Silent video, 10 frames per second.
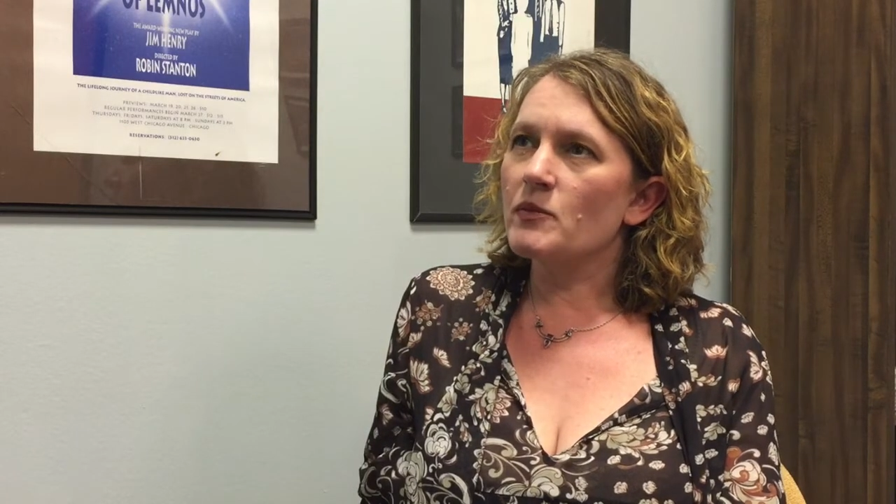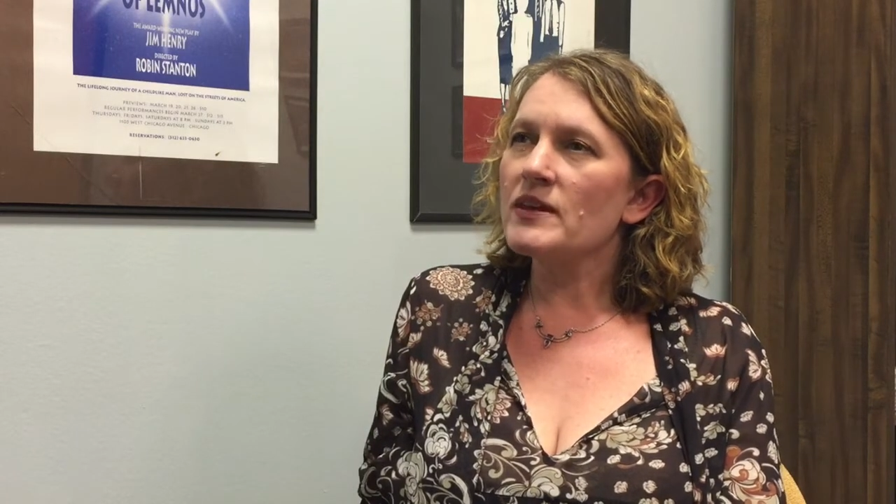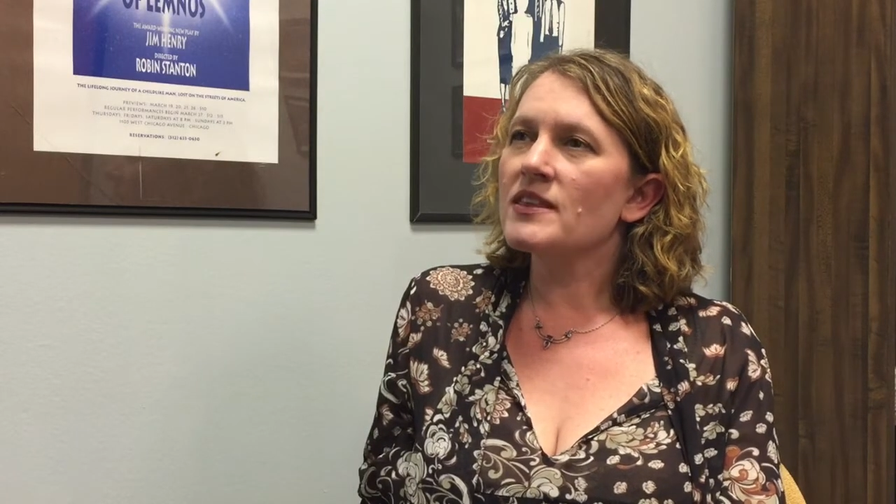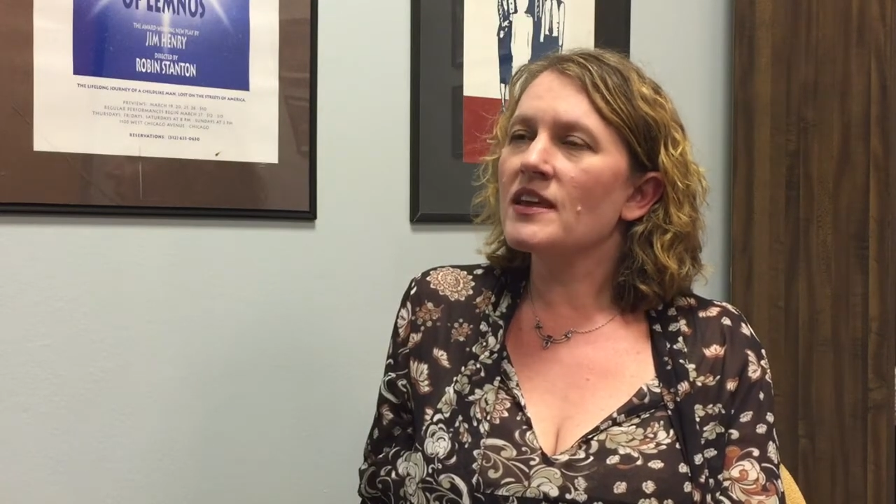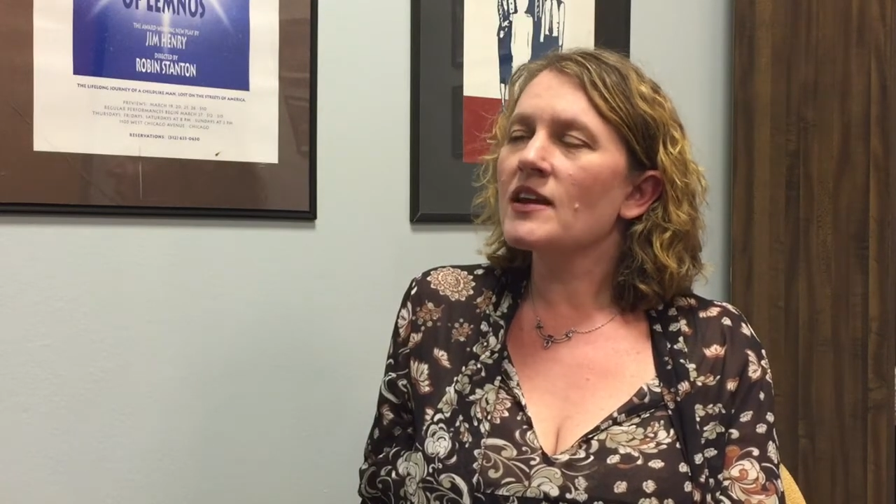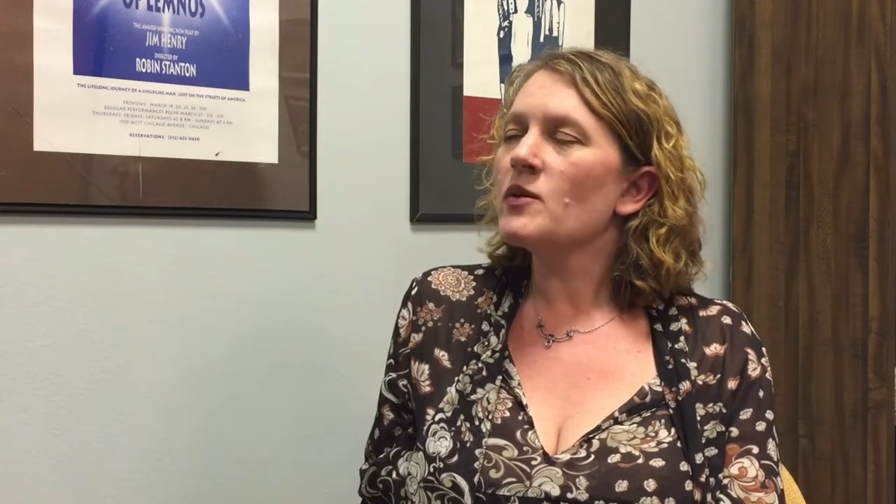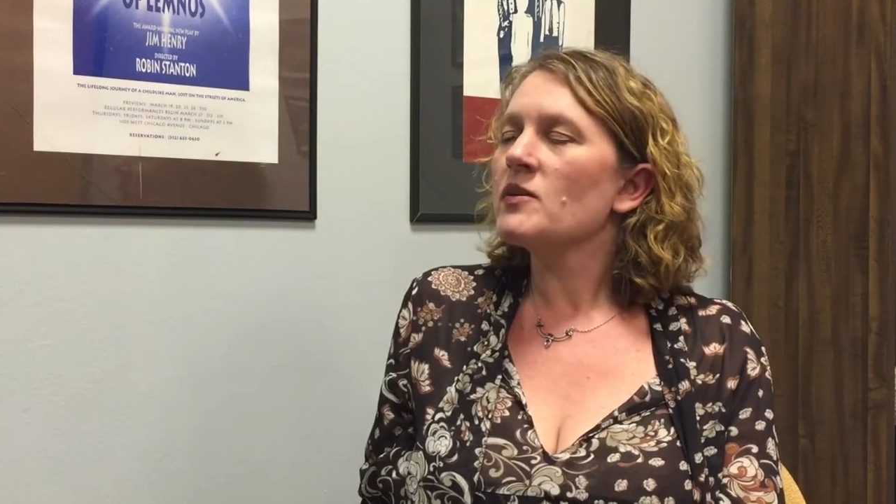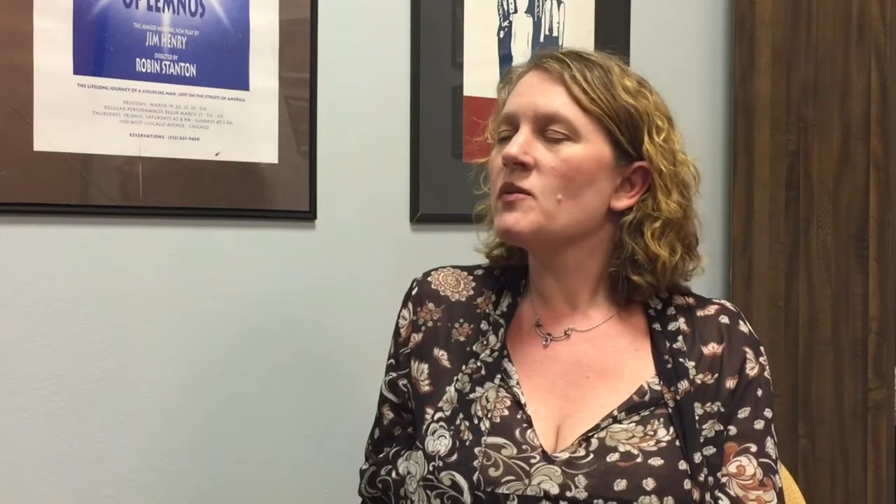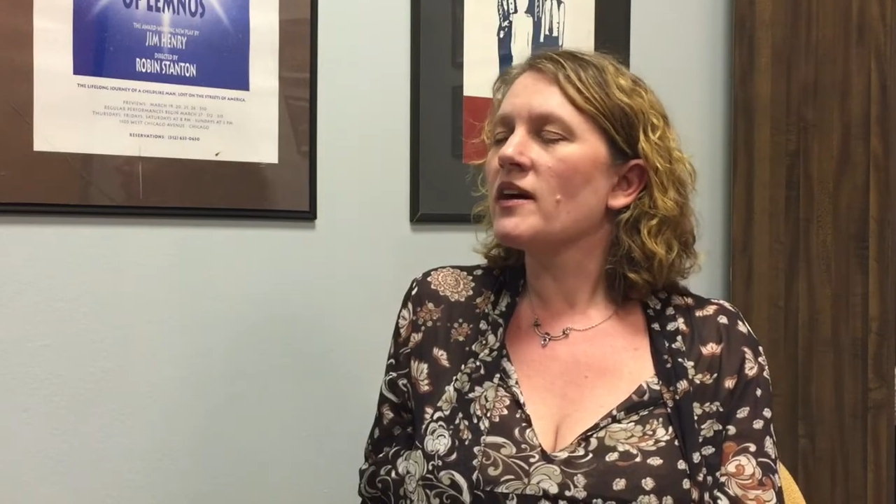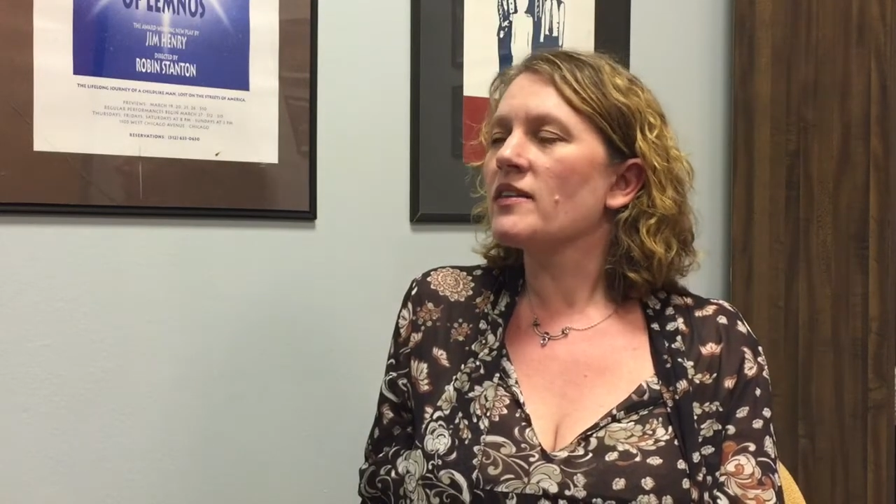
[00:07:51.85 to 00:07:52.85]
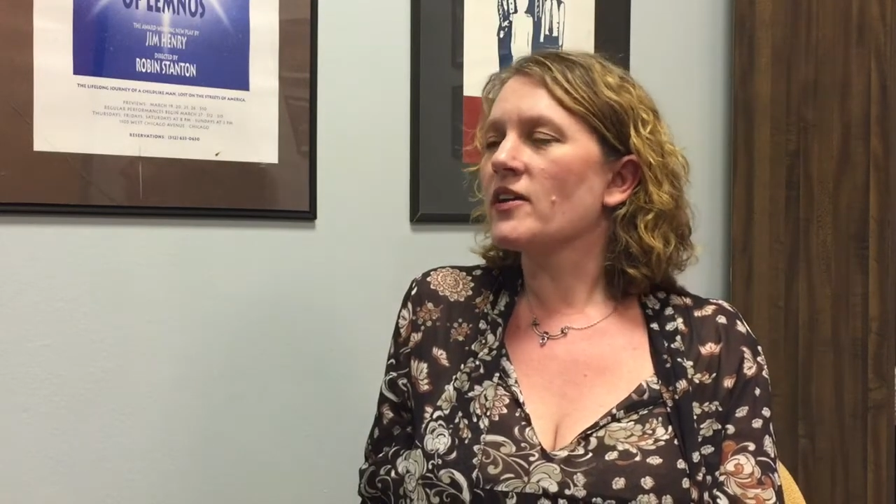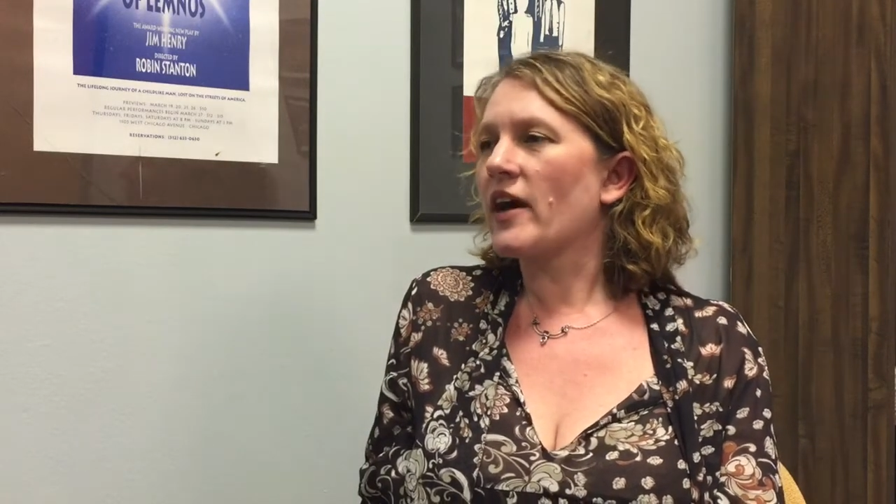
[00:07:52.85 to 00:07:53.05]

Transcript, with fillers: we think we want their